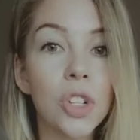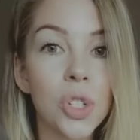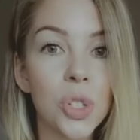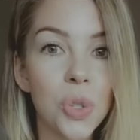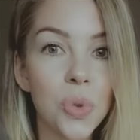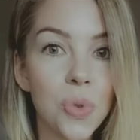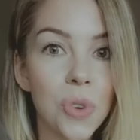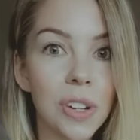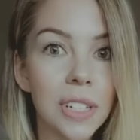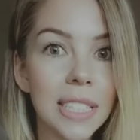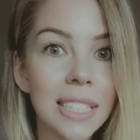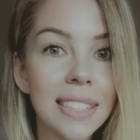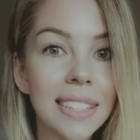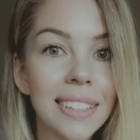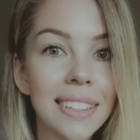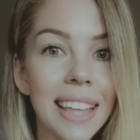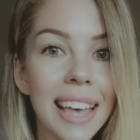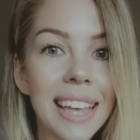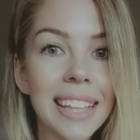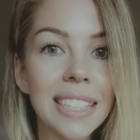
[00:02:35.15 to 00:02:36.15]
towards the
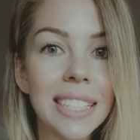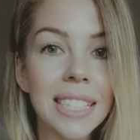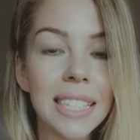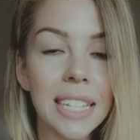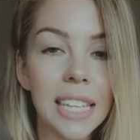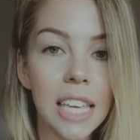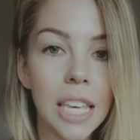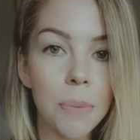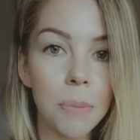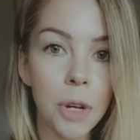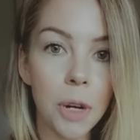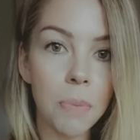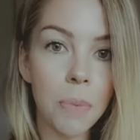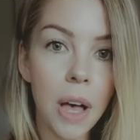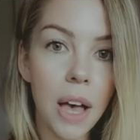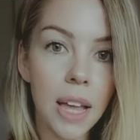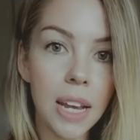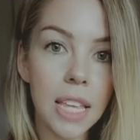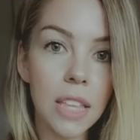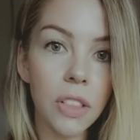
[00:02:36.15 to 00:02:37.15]
lens to keep your
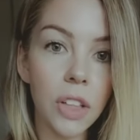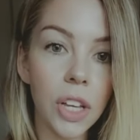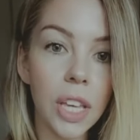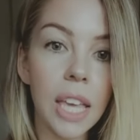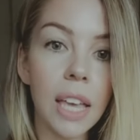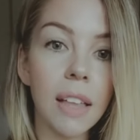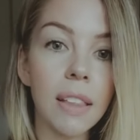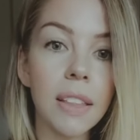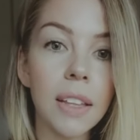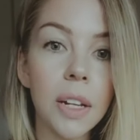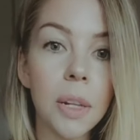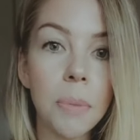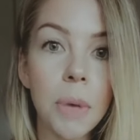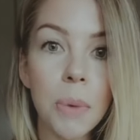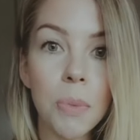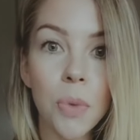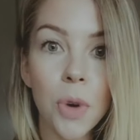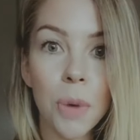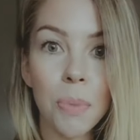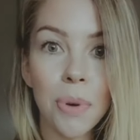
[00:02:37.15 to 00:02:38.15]
body looking a little bit
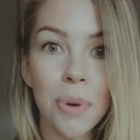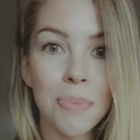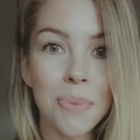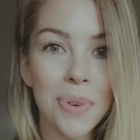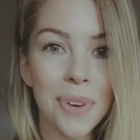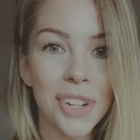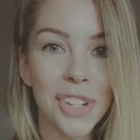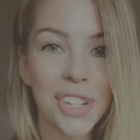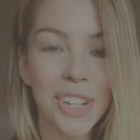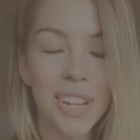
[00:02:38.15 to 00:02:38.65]
more proportionate.